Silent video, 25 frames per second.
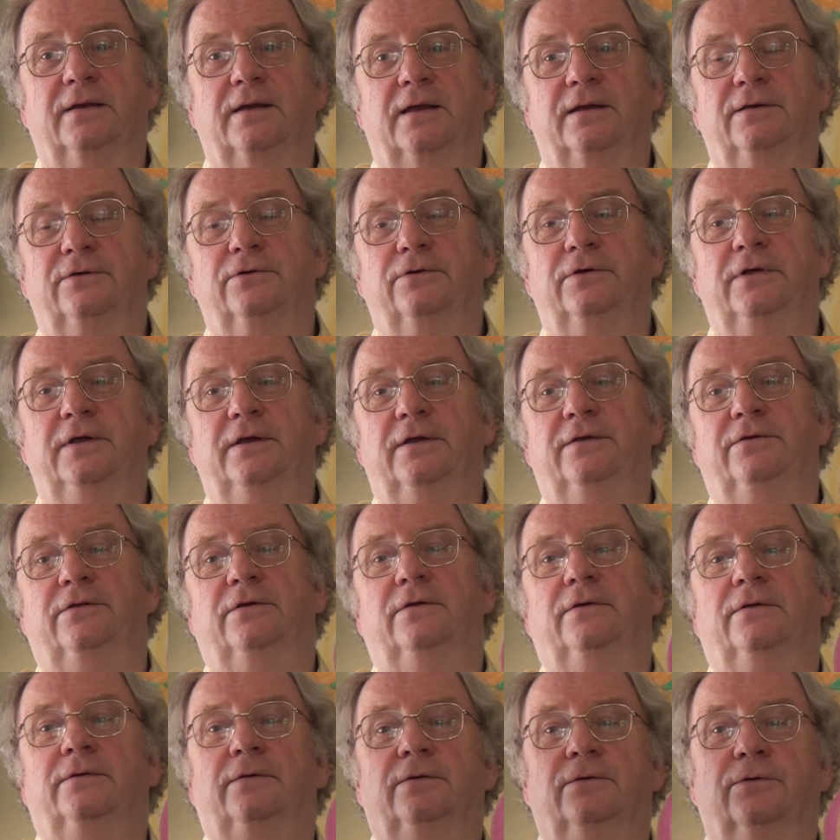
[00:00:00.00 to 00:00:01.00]
and you hear
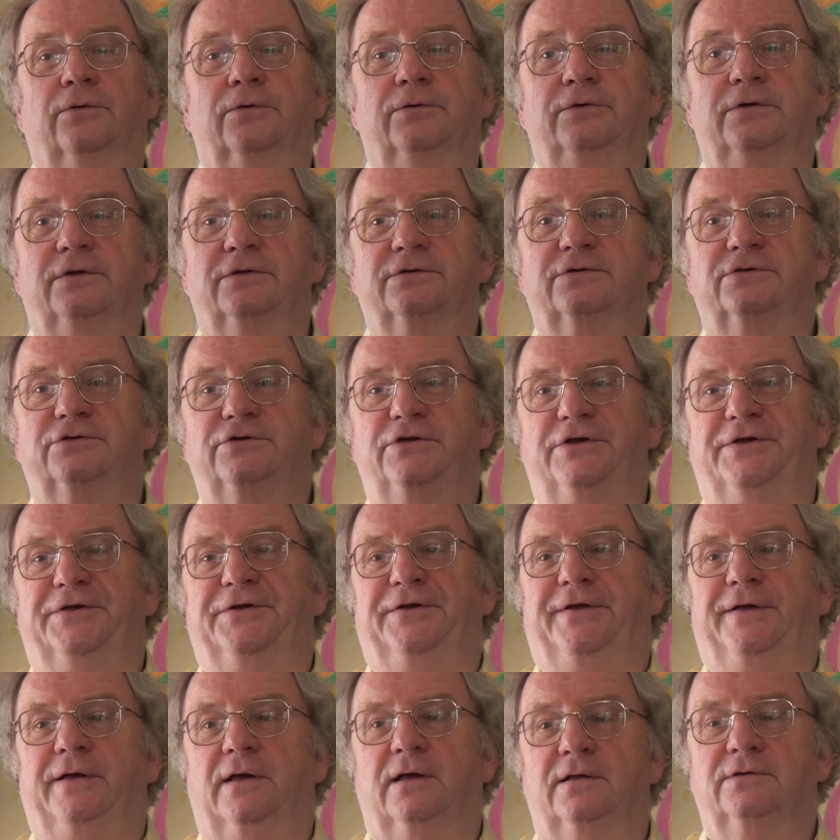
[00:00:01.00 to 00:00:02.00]
the audience
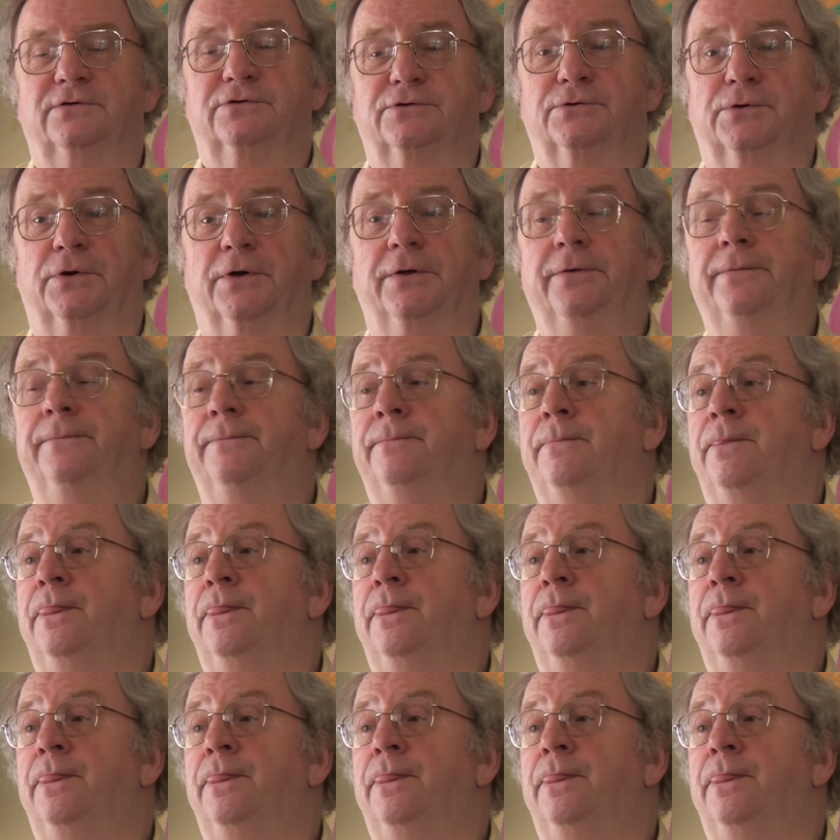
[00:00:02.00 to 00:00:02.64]
cheering and so